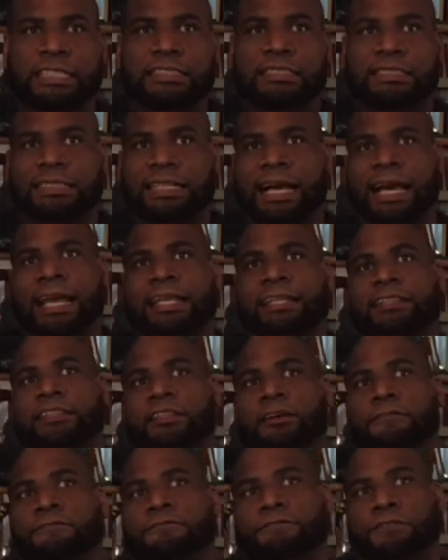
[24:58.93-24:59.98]
this is like
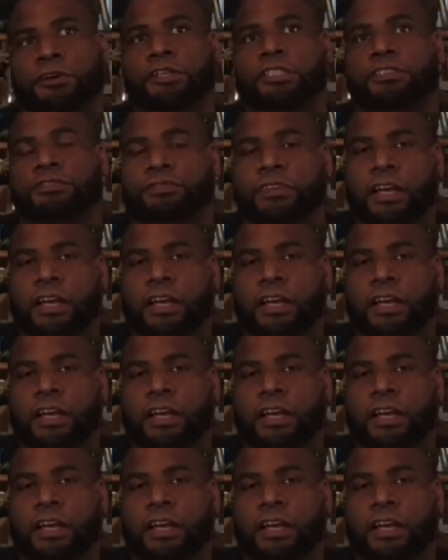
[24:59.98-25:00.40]
the first